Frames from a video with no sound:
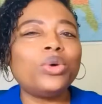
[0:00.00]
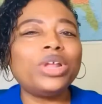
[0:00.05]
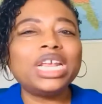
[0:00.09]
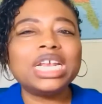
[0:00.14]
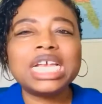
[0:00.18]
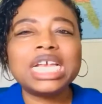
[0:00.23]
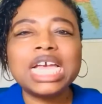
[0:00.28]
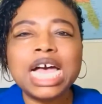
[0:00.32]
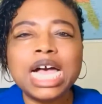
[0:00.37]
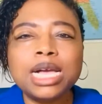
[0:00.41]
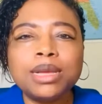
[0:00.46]
When
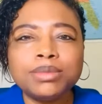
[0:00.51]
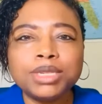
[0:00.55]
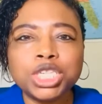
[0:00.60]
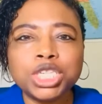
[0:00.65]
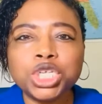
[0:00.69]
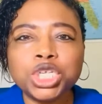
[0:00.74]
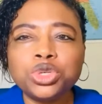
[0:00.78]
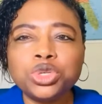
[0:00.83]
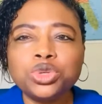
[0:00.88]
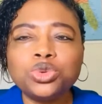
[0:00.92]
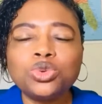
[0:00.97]
it comes
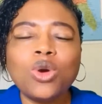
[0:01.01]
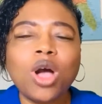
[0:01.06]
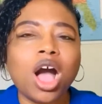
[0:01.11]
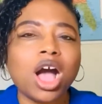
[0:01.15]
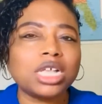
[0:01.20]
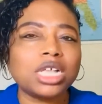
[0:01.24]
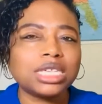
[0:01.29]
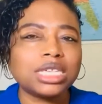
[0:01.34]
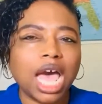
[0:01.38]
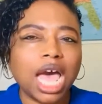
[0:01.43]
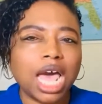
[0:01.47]
to
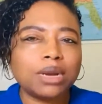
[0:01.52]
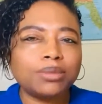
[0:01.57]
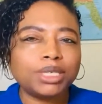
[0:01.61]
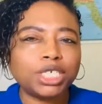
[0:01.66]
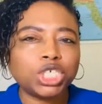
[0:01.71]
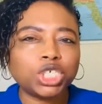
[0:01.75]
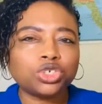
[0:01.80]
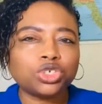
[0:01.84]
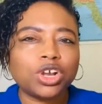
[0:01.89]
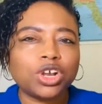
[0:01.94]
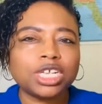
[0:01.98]

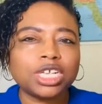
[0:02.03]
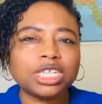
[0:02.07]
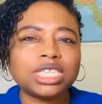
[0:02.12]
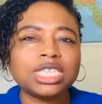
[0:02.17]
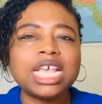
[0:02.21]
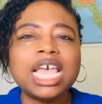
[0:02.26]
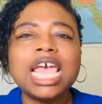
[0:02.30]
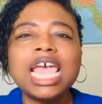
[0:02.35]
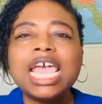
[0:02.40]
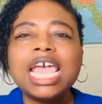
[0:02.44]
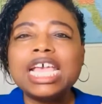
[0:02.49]
autonomous trucks
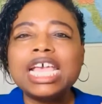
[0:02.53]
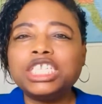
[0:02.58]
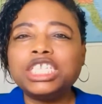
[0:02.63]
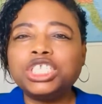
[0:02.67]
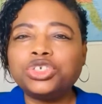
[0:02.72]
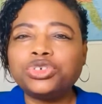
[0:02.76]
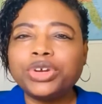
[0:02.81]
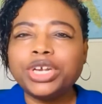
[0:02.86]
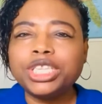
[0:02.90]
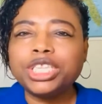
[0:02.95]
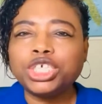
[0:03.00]

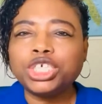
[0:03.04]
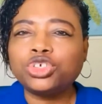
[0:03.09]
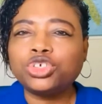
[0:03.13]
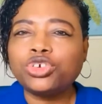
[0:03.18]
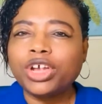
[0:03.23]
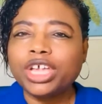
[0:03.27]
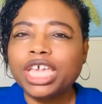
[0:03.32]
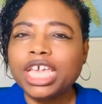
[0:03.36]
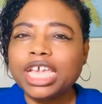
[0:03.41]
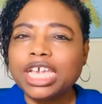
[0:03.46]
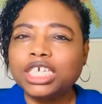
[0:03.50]
entering the
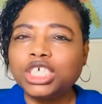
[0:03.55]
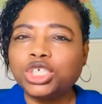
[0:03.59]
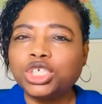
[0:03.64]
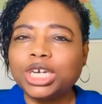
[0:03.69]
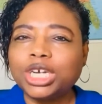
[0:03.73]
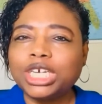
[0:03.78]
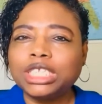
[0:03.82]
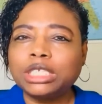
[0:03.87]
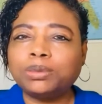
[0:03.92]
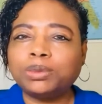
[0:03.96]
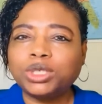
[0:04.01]
trucking and
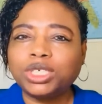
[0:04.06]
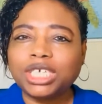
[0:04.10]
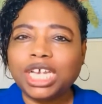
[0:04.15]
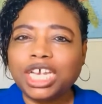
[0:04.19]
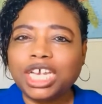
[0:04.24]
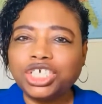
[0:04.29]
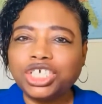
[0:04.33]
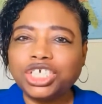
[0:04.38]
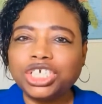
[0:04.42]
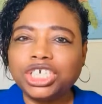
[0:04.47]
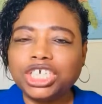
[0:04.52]

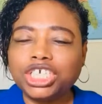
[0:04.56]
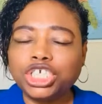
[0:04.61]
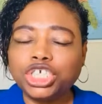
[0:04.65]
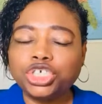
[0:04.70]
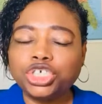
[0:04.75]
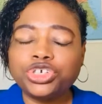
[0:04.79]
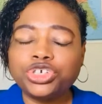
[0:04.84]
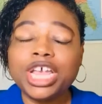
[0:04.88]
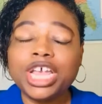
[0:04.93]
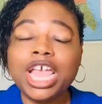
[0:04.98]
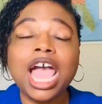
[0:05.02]
transportation
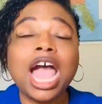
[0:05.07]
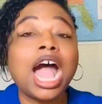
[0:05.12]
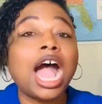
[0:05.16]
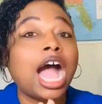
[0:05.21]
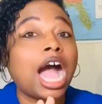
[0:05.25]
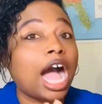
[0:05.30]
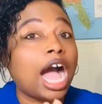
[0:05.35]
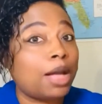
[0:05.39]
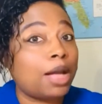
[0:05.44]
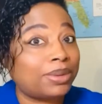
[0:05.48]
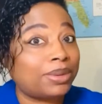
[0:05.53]
industry,
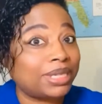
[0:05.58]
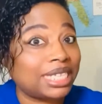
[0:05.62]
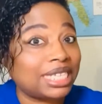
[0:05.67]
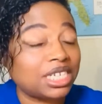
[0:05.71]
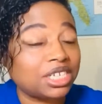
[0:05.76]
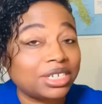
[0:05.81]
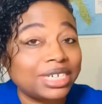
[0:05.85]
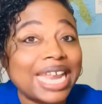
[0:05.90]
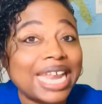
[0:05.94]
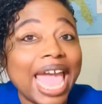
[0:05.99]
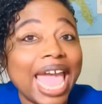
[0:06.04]
up
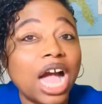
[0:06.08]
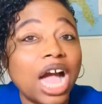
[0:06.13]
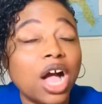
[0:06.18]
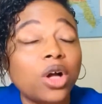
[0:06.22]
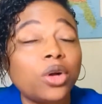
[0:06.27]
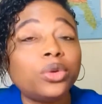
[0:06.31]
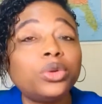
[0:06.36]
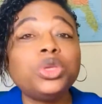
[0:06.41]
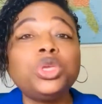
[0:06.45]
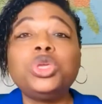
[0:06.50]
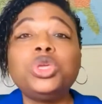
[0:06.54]
until
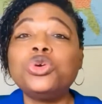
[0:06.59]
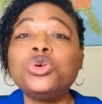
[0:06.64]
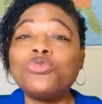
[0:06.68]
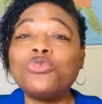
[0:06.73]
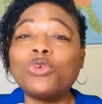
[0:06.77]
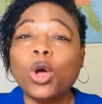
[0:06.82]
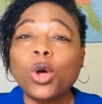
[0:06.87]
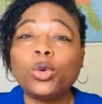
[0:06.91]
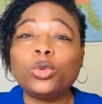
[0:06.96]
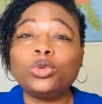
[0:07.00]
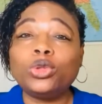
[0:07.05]
now, you've
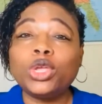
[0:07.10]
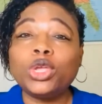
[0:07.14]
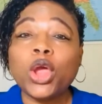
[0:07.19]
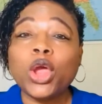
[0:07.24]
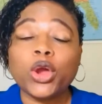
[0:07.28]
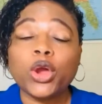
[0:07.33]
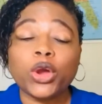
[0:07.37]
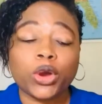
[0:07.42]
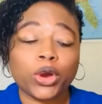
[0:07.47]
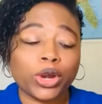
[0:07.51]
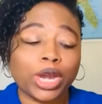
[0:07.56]
only
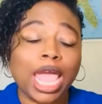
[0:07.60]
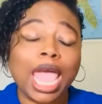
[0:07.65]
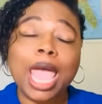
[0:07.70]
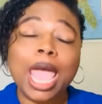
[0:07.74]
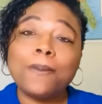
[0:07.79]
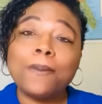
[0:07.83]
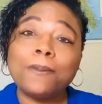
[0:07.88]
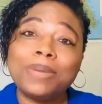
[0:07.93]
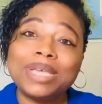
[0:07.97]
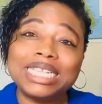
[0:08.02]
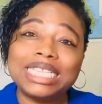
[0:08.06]
heard
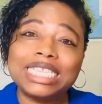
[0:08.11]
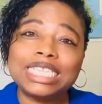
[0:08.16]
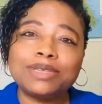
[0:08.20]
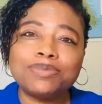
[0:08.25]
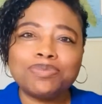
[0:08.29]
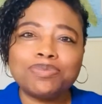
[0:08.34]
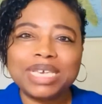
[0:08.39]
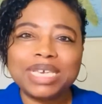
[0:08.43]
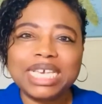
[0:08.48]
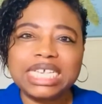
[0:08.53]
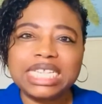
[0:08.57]
bits
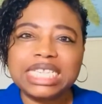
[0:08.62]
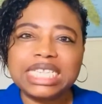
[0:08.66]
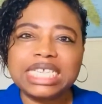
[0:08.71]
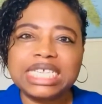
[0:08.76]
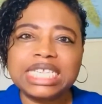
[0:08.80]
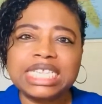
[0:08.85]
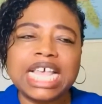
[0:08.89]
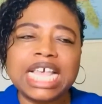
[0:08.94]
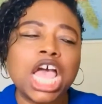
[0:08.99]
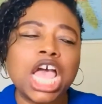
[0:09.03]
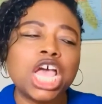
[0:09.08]
and
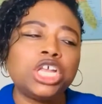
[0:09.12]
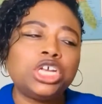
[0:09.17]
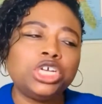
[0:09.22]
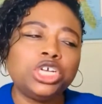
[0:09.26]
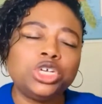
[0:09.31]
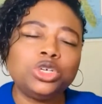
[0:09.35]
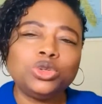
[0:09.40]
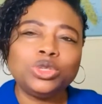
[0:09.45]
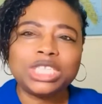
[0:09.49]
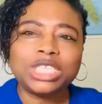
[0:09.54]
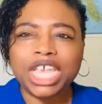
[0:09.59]
pieces,
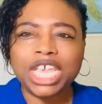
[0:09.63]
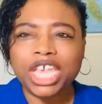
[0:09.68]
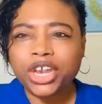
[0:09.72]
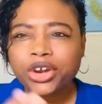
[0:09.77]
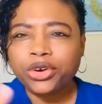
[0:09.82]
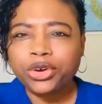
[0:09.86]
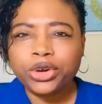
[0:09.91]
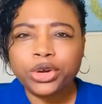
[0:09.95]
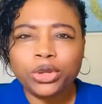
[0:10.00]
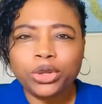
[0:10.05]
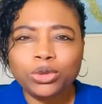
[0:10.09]
news
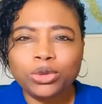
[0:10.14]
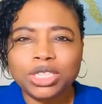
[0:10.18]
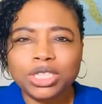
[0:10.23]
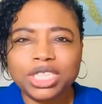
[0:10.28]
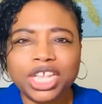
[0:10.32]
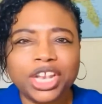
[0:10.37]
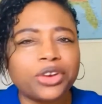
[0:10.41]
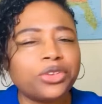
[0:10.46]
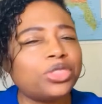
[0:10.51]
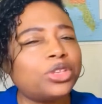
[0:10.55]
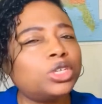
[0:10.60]
here, news
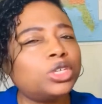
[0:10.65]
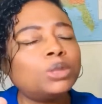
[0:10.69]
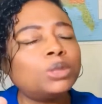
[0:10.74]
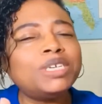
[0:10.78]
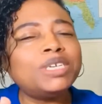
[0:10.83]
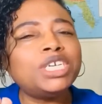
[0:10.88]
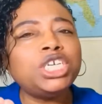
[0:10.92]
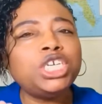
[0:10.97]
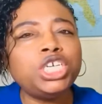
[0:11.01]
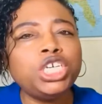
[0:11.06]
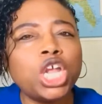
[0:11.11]
there. There's
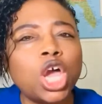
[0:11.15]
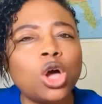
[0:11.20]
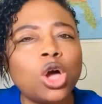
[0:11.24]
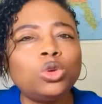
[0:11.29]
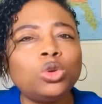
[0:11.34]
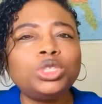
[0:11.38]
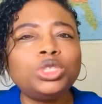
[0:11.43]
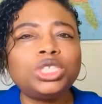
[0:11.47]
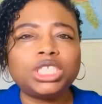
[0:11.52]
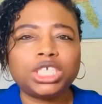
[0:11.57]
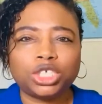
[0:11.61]
been
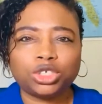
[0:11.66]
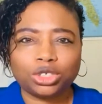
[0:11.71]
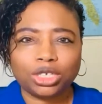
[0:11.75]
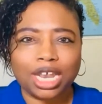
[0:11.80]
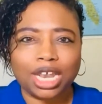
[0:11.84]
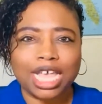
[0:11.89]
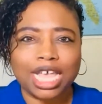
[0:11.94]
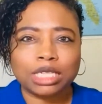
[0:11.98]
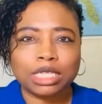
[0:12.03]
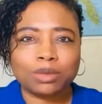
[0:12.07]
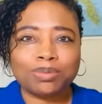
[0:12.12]
no
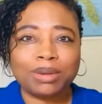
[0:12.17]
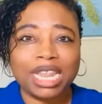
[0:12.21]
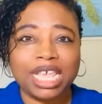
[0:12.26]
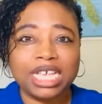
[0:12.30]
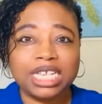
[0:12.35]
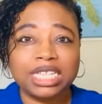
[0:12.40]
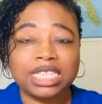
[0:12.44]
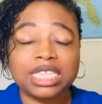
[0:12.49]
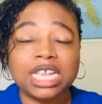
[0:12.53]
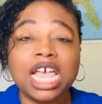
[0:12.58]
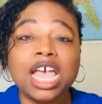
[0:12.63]
centralized
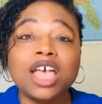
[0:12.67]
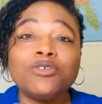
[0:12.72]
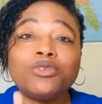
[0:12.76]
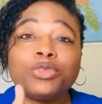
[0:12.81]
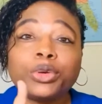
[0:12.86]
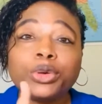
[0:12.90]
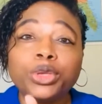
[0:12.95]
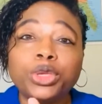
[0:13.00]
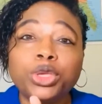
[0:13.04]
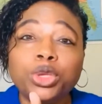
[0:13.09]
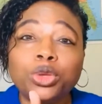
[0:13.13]
place
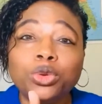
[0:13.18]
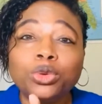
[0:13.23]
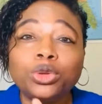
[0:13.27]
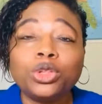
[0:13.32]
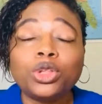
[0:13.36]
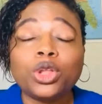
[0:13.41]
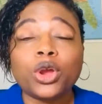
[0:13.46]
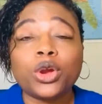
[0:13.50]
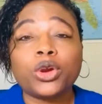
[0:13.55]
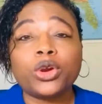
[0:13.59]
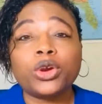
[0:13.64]
for you to
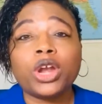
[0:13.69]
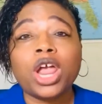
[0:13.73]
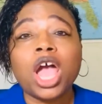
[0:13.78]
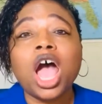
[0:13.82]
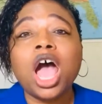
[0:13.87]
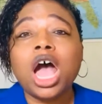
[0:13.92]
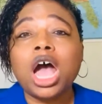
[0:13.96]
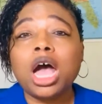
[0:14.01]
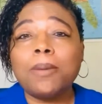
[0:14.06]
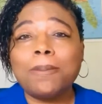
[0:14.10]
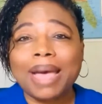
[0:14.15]
learn
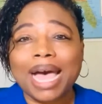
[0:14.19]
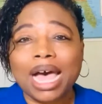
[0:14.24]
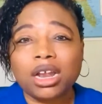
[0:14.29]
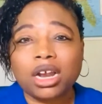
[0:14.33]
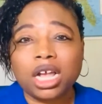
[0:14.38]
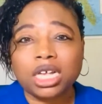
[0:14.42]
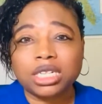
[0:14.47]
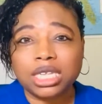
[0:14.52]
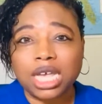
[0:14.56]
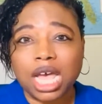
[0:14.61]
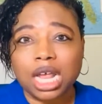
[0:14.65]
about
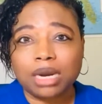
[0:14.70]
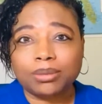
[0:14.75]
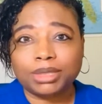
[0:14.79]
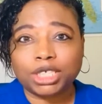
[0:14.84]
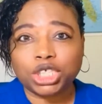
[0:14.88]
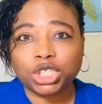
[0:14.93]
autonomous